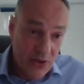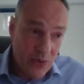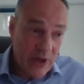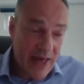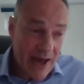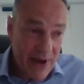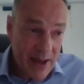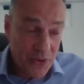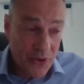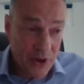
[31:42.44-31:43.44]
with our
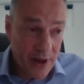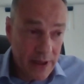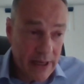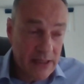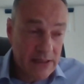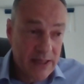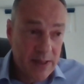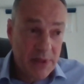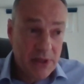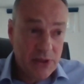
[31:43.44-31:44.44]
airport colleagues,
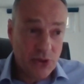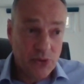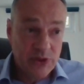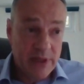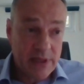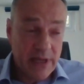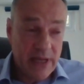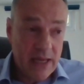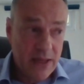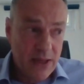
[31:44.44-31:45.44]
because
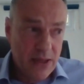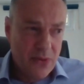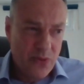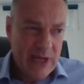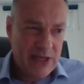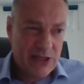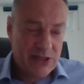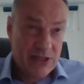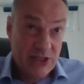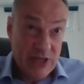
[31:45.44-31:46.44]
ultimately we
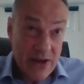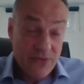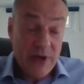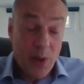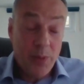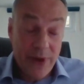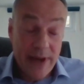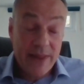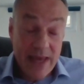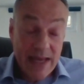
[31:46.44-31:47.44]
generally
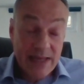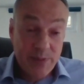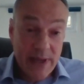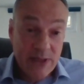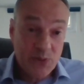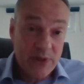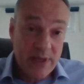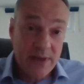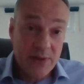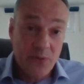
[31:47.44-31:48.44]
operate the airspace
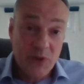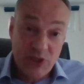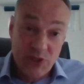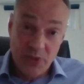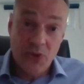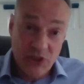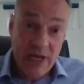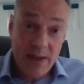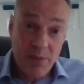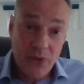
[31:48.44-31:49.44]
within which supports
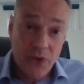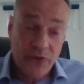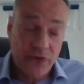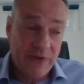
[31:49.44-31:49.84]
the airports.